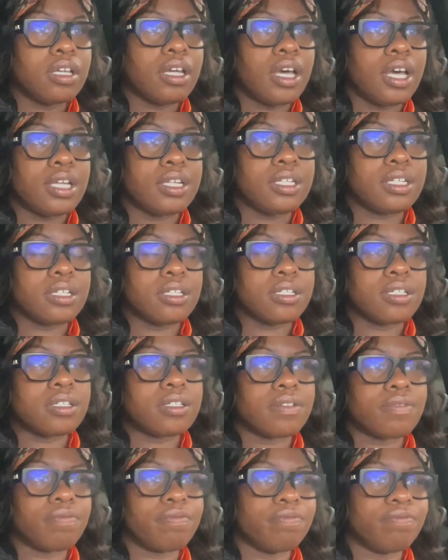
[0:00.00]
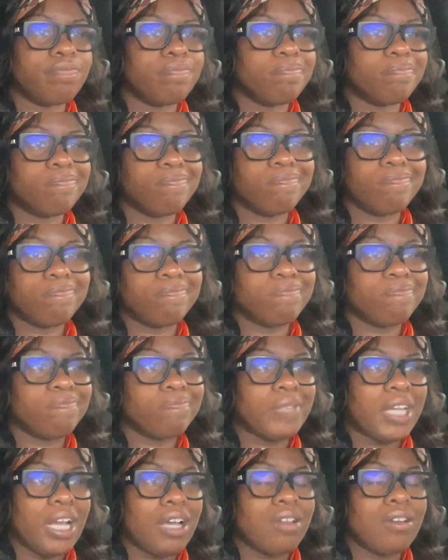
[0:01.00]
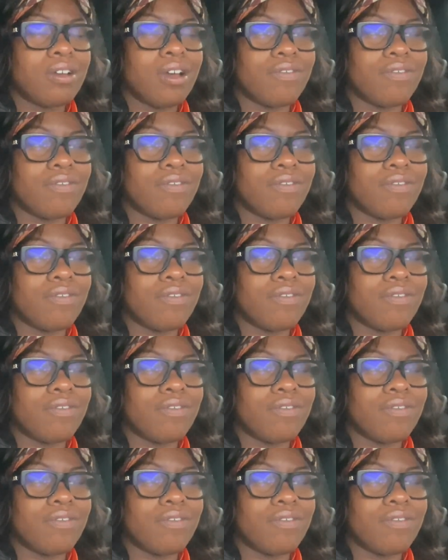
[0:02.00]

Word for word: I just I don't know.